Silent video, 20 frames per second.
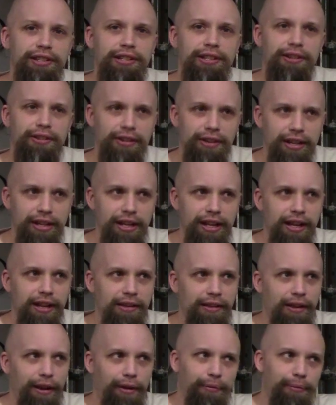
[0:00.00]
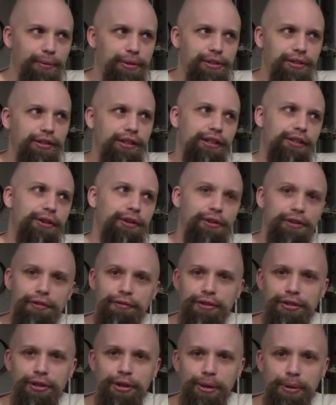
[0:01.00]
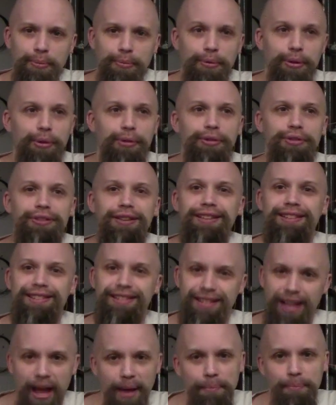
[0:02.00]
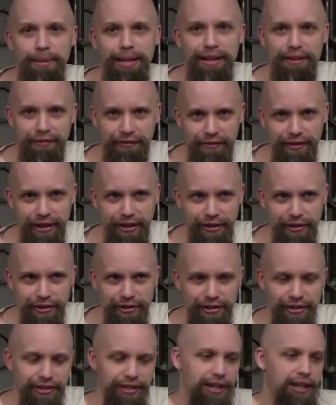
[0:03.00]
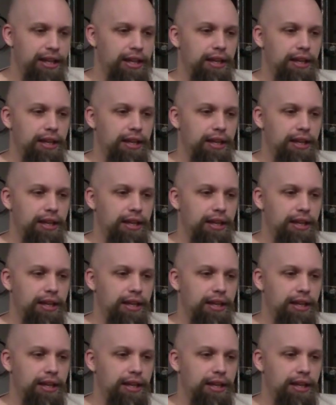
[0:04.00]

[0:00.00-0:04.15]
All right, I recently learned of a term known as zombie fingers.